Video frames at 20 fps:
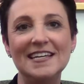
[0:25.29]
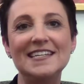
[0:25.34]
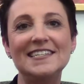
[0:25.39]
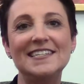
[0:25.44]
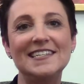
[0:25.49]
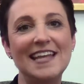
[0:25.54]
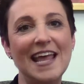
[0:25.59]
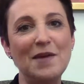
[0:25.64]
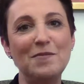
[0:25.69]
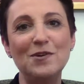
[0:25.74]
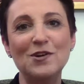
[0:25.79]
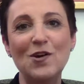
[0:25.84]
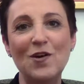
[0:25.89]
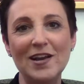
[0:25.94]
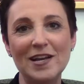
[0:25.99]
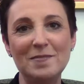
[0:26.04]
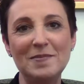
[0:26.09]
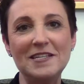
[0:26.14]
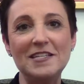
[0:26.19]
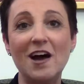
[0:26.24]
Today we're
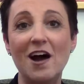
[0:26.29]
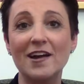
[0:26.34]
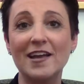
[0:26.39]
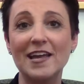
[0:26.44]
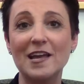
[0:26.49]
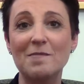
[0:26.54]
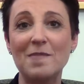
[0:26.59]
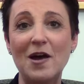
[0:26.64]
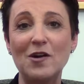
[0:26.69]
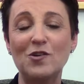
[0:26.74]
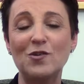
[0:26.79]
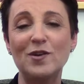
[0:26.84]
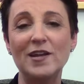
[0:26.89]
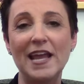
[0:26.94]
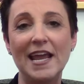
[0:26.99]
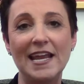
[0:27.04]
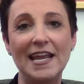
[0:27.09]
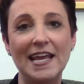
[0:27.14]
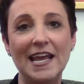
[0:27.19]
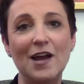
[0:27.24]
going to be talking about
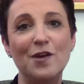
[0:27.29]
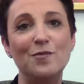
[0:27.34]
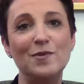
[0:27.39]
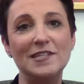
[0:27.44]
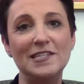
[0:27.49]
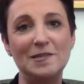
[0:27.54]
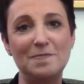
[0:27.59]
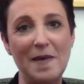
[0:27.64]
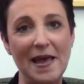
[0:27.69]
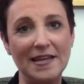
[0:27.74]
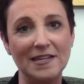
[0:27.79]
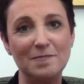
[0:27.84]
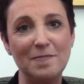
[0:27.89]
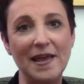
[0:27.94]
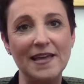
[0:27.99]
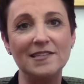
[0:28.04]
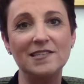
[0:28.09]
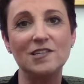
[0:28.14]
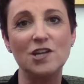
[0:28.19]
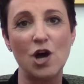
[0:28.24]
creating a
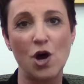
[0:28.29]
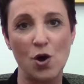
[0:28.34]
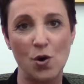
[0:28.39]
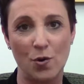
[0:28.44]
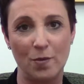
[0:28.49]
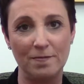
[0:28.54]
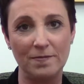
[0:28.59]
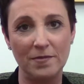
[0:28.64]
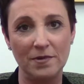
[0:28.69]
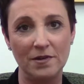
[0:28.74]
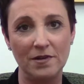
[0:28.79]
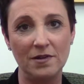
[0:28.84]
respect-based home.